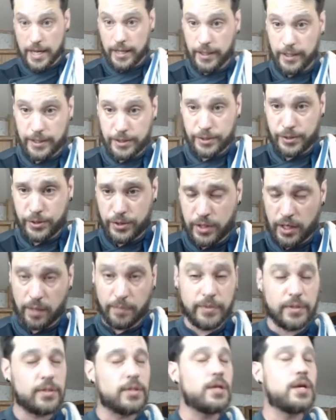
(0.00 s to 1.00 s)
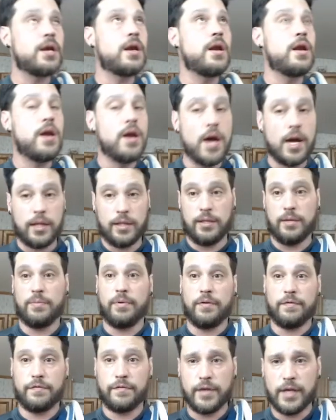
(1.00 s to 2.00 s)
ladies and gentlemen, is nothing
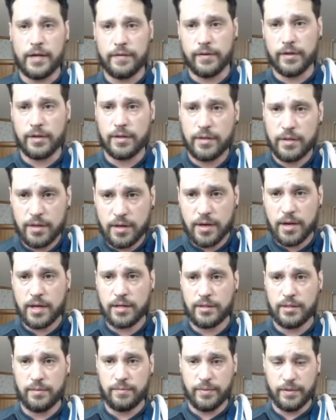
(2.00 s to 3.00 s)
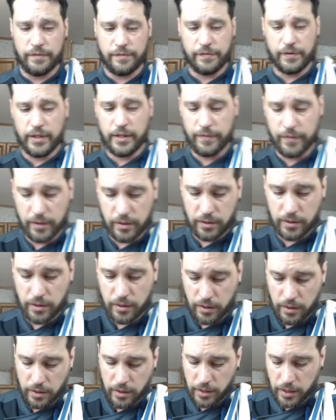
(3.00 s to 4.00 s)
but flavor. Nothing but flavor.
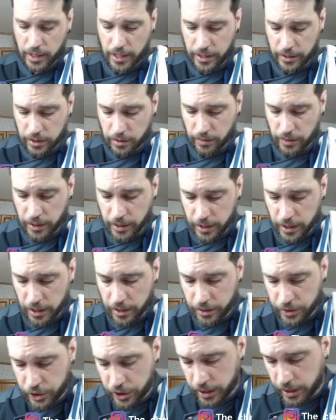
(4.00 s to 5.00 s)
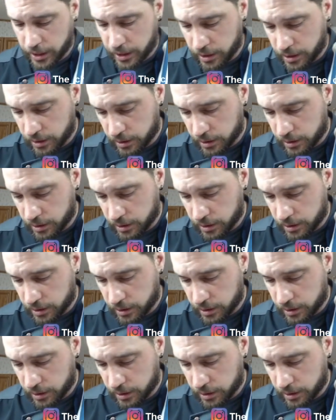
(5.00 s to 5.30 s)
Okay, so we're gonna take our chicken.